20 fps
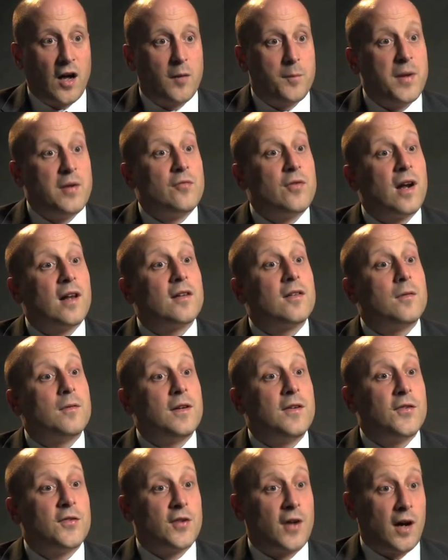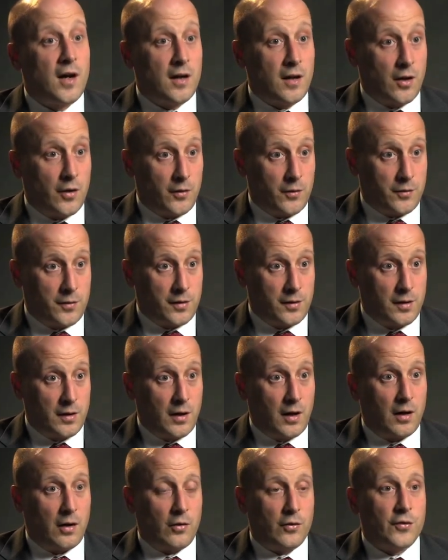have been relatively siloed
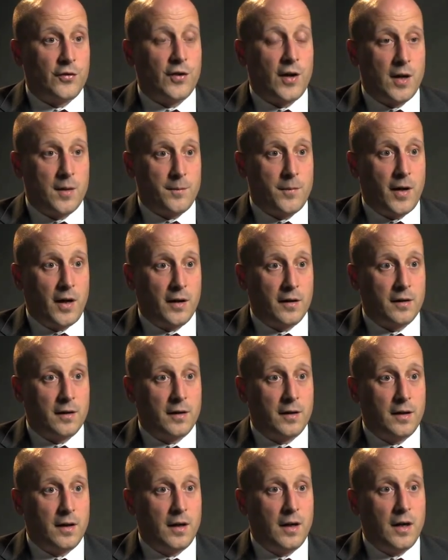alongside that.